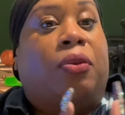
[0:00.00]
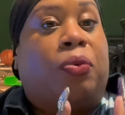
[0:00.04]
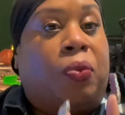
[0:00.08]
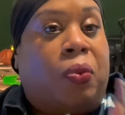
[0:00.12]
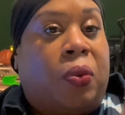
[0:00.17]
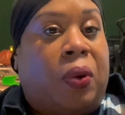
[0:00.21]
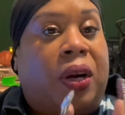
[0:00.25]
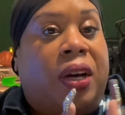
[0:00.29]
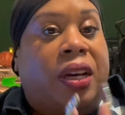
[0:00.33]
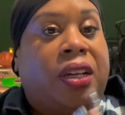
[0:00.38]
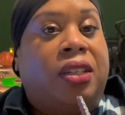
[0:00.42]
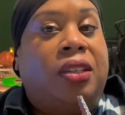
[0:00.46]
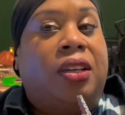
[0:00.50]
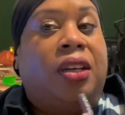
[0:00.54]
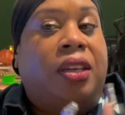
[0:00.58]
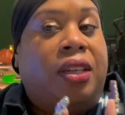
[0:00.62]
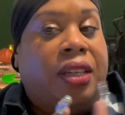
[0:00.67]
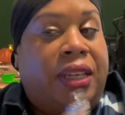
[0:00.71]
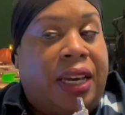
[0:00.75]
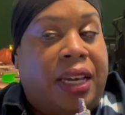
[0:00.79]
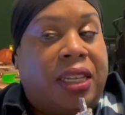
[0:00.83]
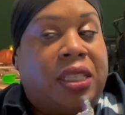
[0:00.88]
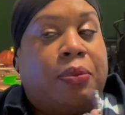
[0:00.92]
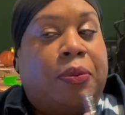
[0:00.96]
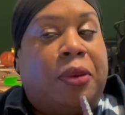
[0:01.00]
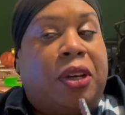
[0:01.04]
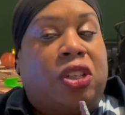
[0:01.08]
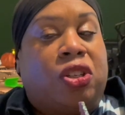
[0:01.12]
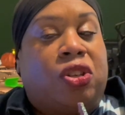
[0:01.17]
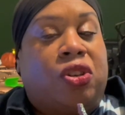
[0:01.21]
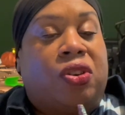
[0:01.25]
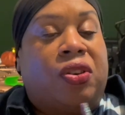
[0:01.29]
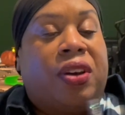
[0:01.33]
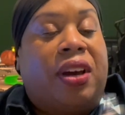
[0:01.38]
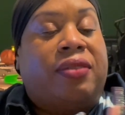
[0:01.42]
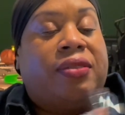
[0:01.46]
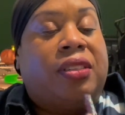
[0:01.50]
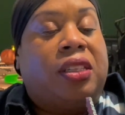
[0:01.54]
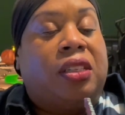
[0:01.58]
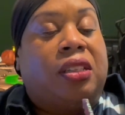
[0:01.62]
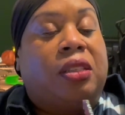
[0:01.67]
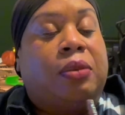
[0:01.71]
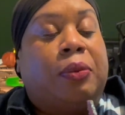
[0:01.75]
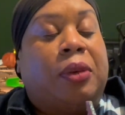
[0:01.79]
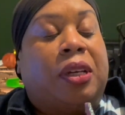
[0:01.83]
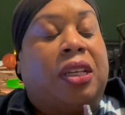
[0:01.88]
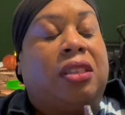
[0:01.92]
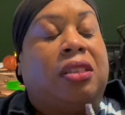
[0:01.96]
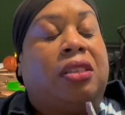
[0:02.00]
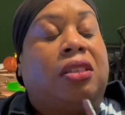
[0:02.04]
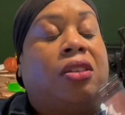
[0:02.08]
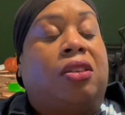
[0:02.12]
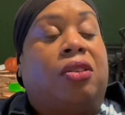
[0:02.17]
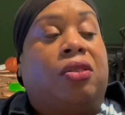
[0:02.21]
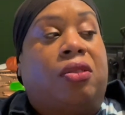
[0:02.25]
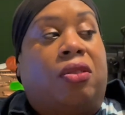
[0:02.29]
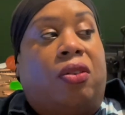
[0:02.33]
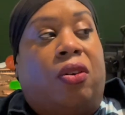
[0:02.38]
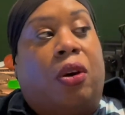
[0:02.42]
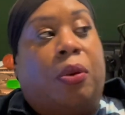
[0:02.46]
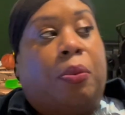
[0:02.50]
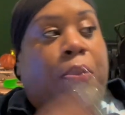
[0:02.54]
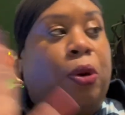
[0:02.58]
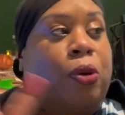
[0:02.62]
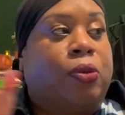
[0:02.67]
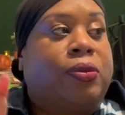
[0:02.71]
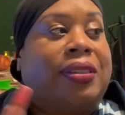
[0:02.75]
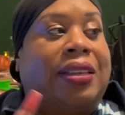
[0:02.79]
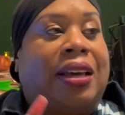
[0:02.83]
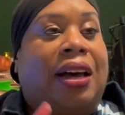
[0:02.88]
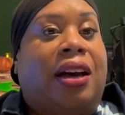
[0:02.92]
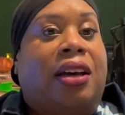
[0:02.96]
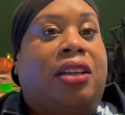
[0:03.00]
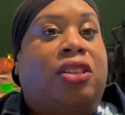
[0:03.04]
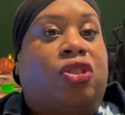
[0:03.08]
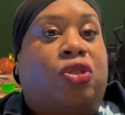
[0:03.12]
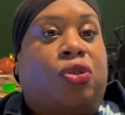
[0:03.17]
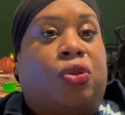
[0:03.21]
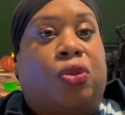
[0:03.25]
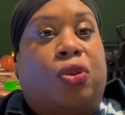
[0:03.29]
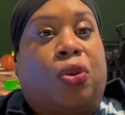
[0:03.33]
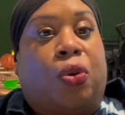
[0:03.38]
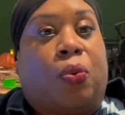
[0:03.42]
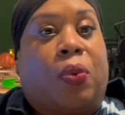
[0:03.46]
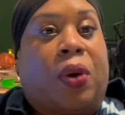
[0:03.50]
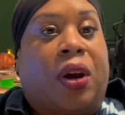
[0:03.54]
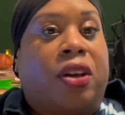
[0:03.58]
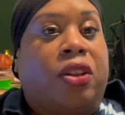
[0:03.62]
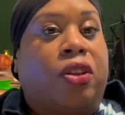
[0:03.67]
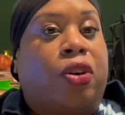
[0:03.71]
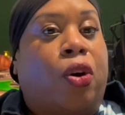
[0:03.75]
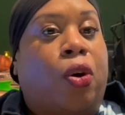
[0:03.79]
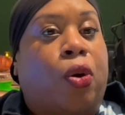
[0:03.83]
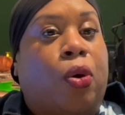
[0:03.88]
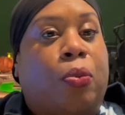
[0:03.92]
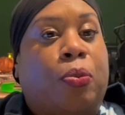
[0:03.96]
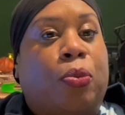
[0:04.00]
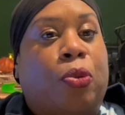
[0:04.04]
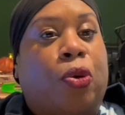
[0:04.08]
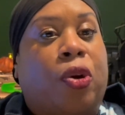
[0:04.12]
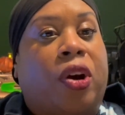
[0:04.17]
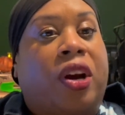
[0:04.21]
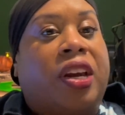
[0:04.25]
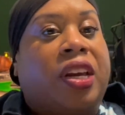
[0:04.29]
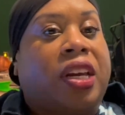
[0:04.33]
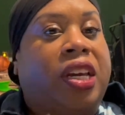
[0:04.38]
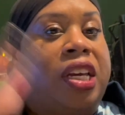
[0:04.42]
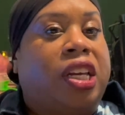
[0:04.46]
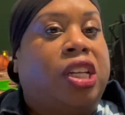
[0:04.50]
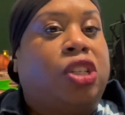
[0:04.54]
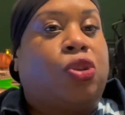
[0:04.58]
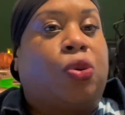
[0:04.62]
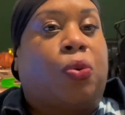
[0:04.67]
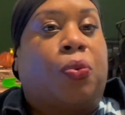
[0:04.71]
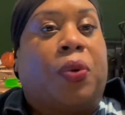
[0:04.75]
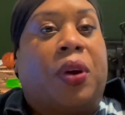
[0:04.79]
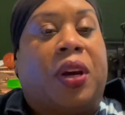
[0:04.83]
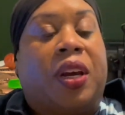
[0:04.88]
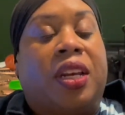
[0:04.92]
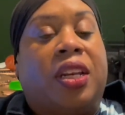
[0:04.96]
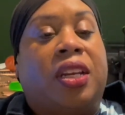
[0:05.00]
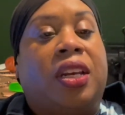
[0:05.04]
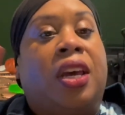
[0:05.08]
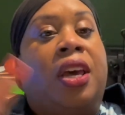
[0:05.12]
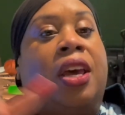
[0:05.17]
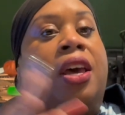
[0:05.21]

One, yes, make sure you have 6 months on both sides, so your regular home mortgage or rent